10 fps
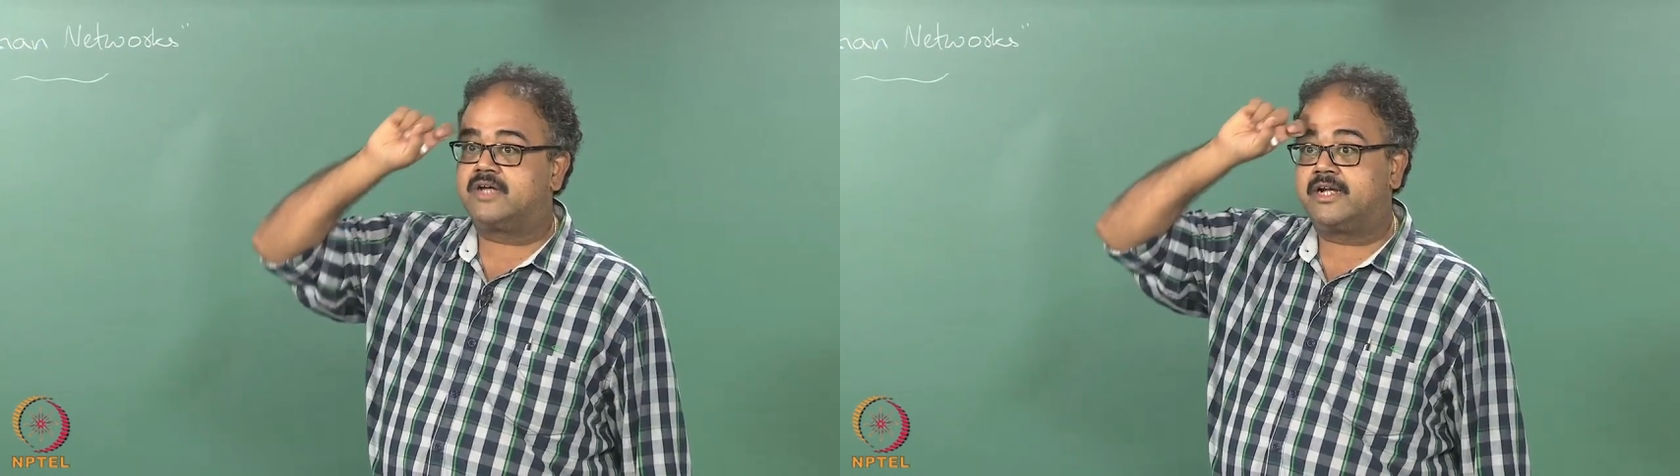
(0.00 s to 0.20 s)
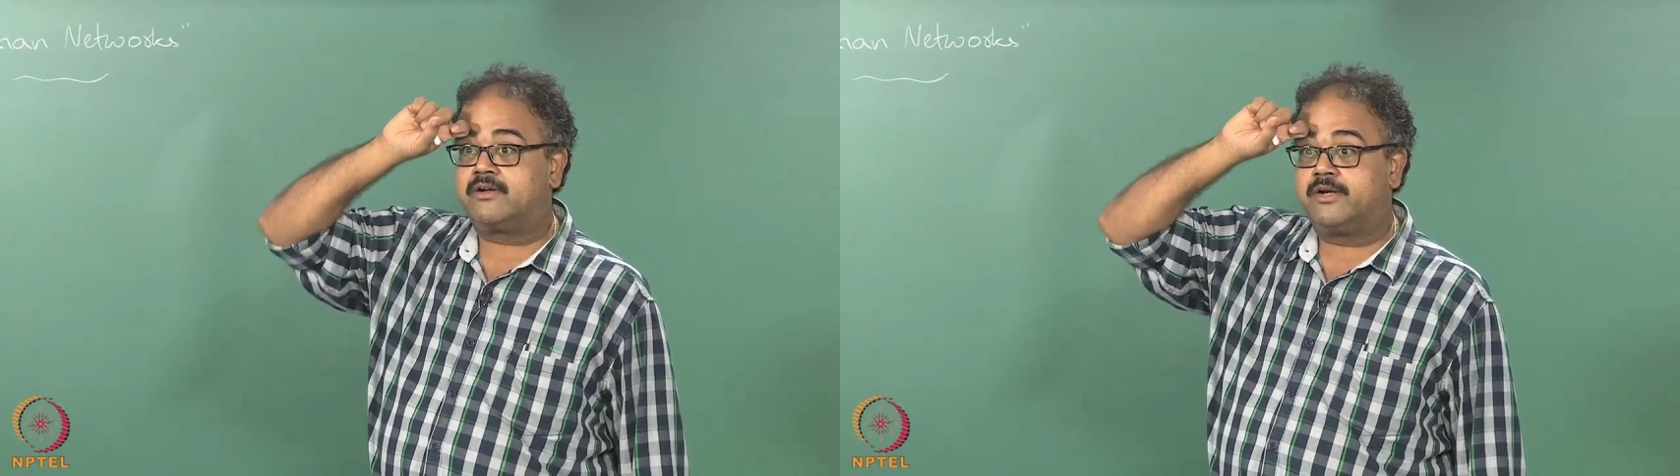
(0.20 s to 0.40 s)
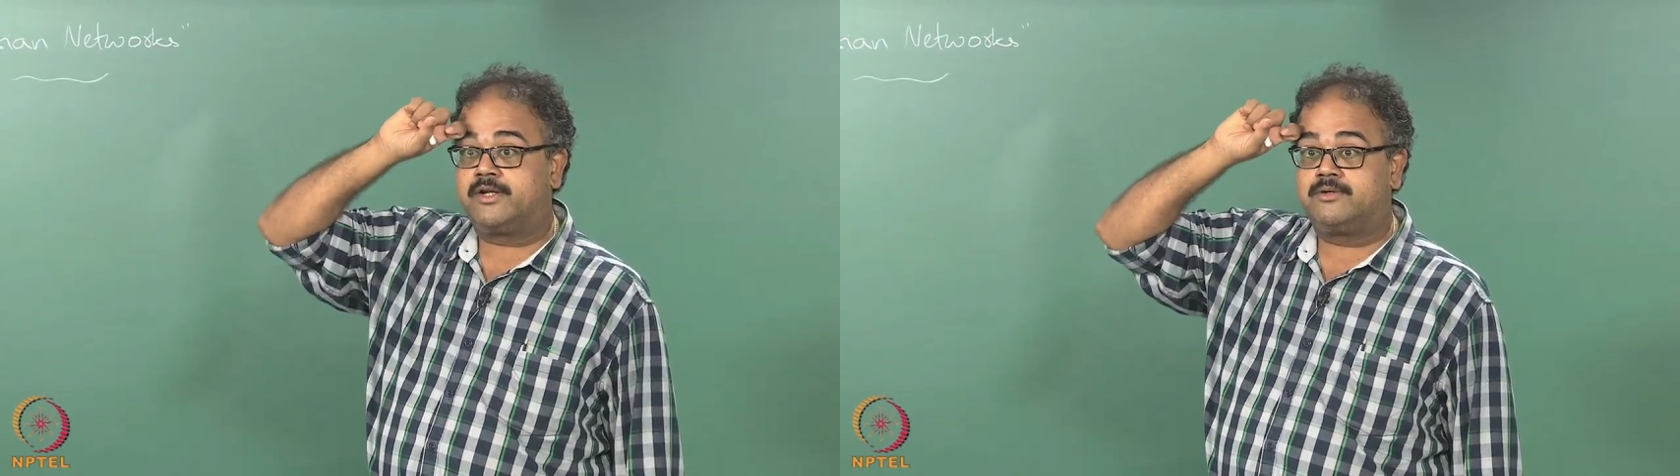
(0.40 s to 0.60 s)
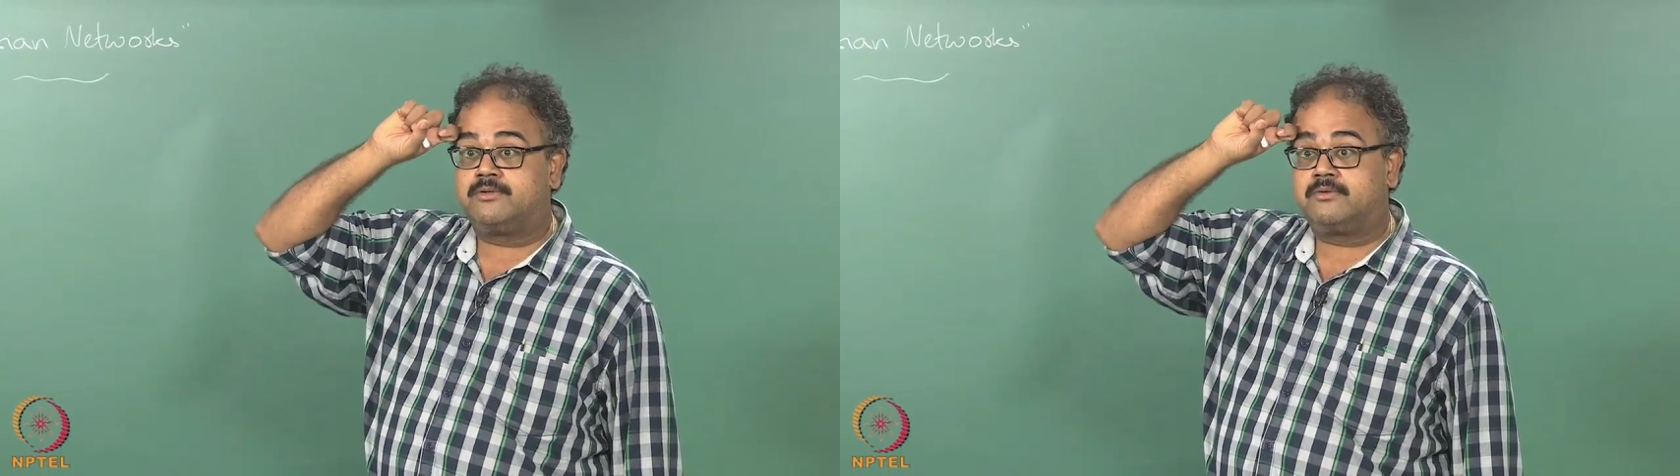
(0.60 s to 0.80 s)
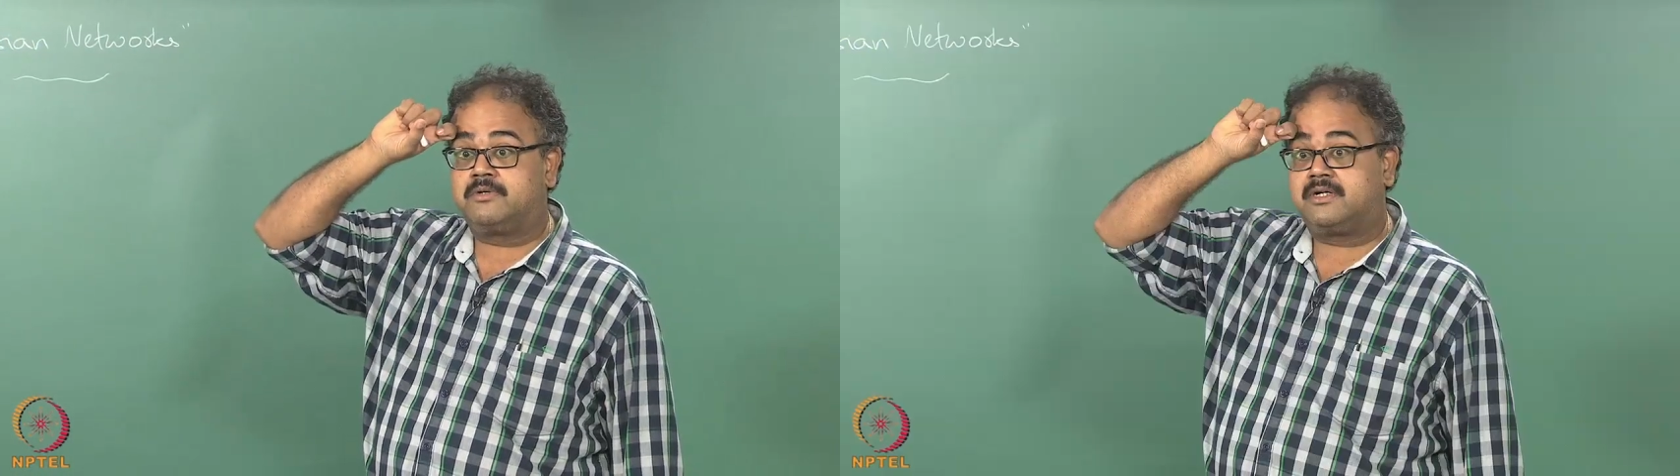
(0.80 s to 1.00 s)
I told
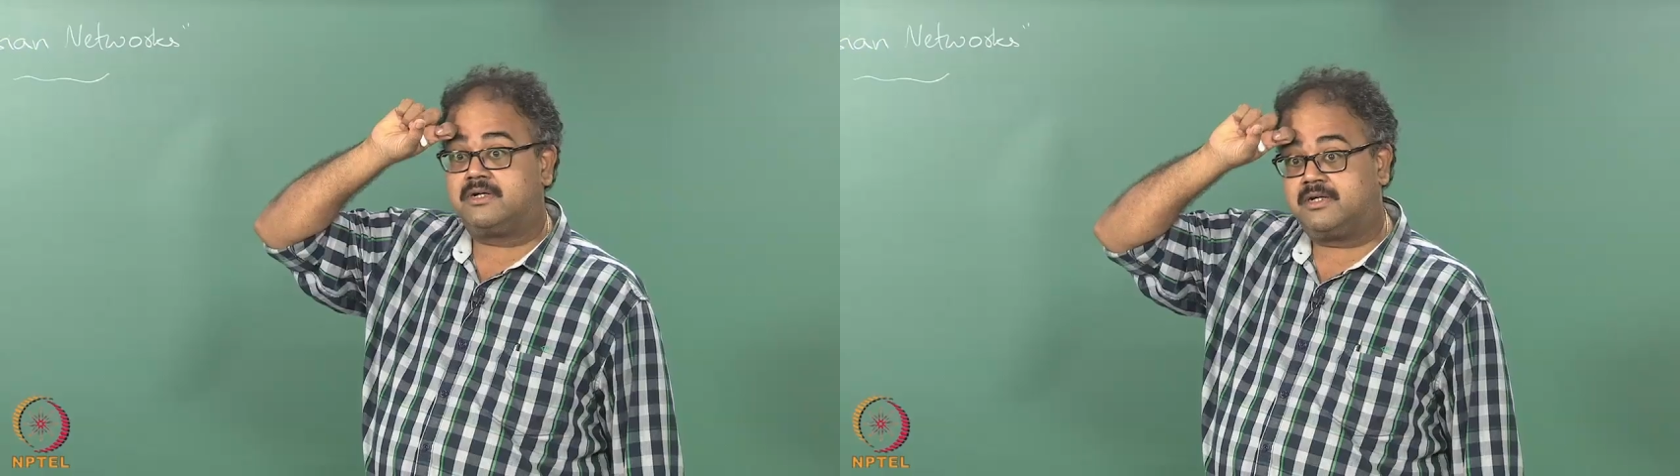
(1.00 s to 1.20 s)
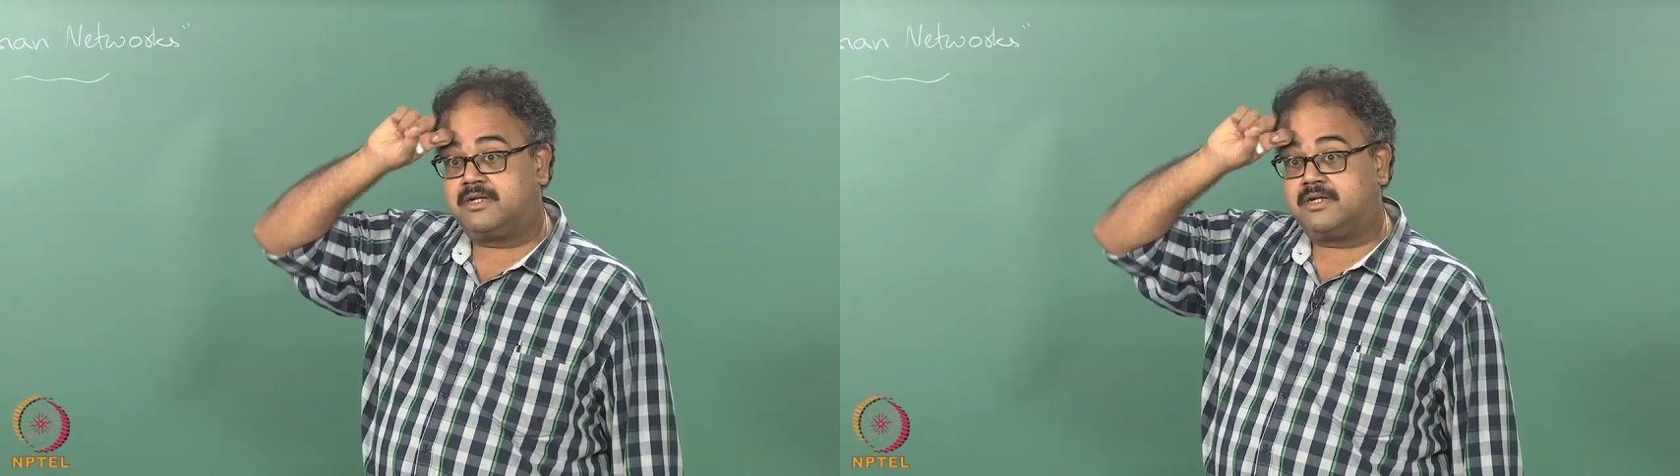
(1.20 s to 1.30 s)
you